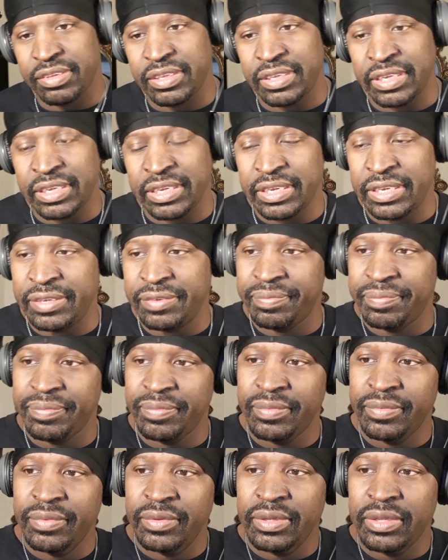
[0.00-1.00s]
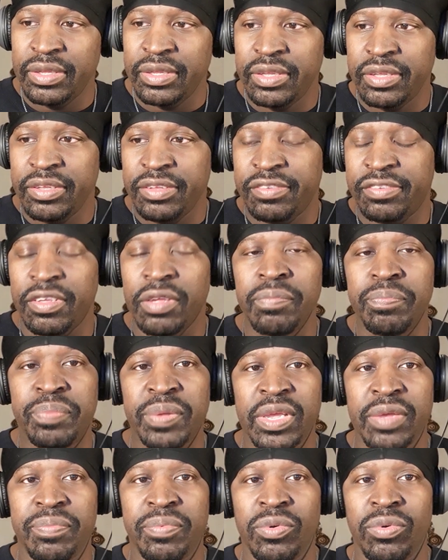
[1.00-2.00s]
And some
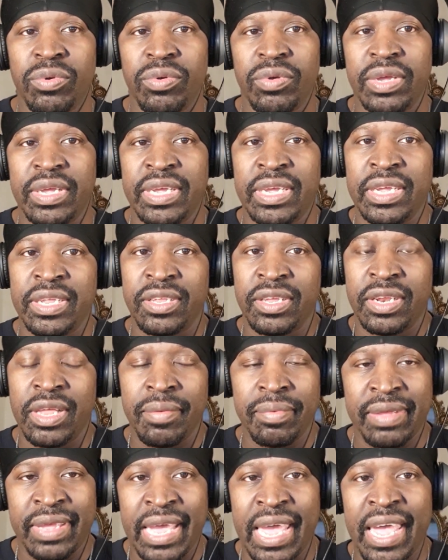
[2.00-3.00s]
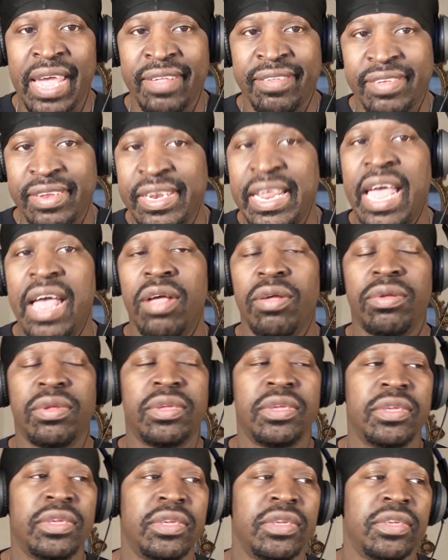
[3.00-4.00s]
people ended up gassing out.
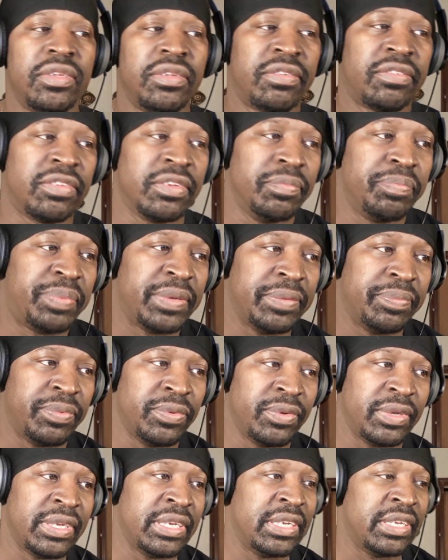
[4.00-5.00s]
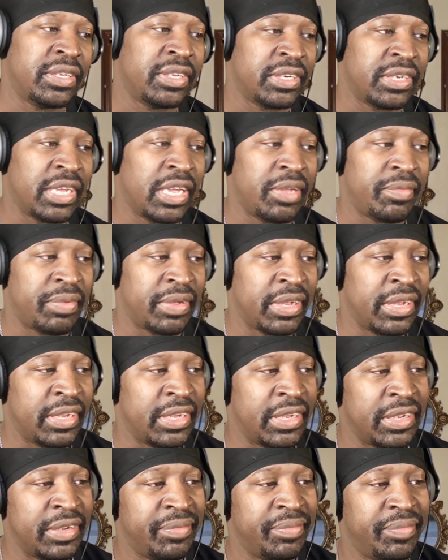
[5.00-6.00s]
Some people ended up
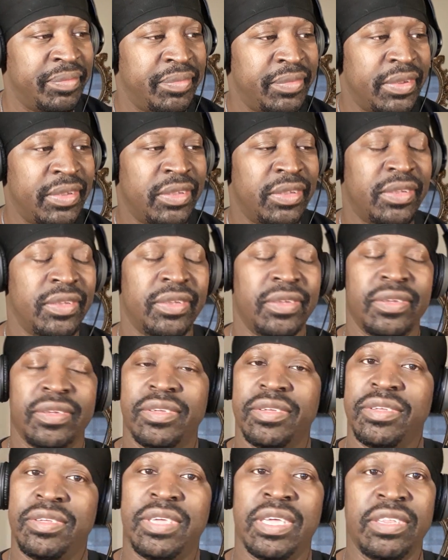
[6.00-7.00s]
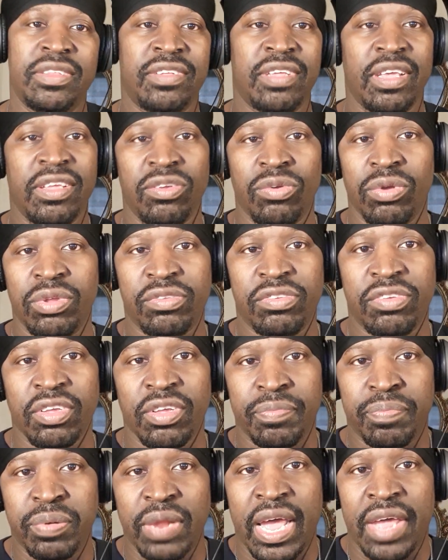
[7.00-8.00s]
continuing
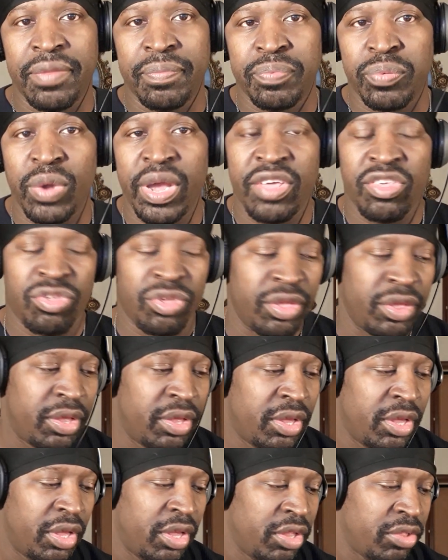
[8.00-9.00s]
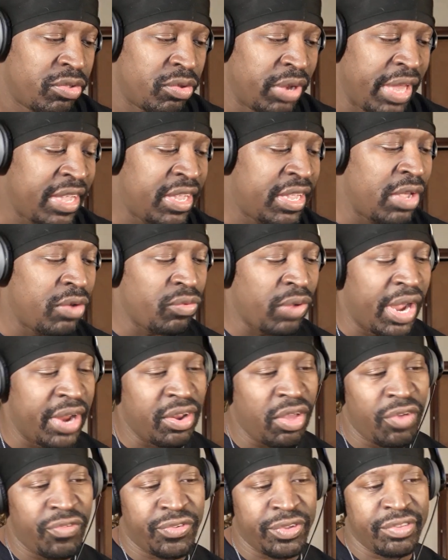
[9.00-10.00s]
to apply the pressure. So let's get
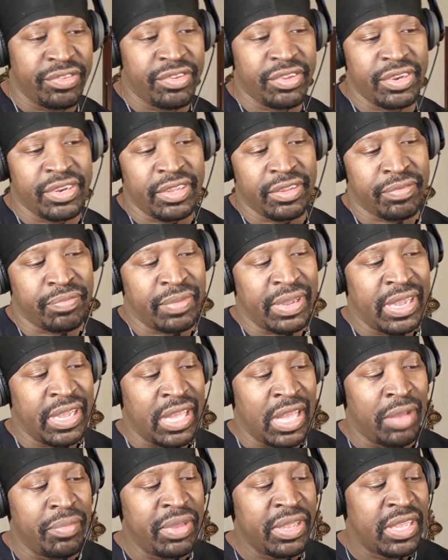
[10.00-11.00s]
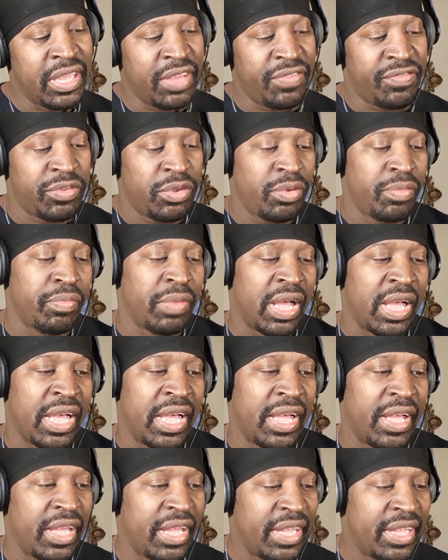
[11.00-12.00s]
right off into this, man. I'm going to give you
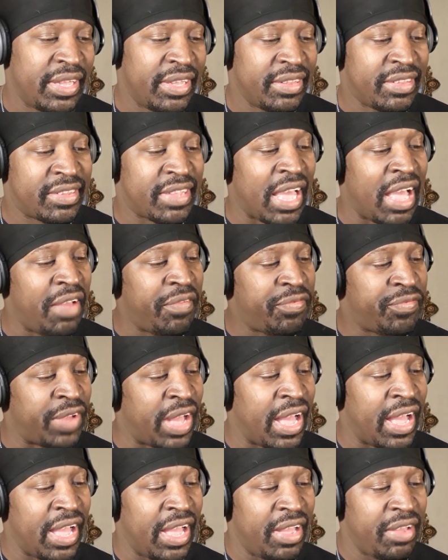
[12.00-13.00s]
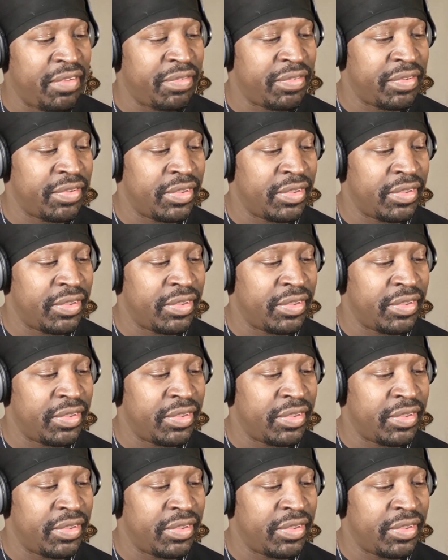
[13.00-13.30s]
my top five.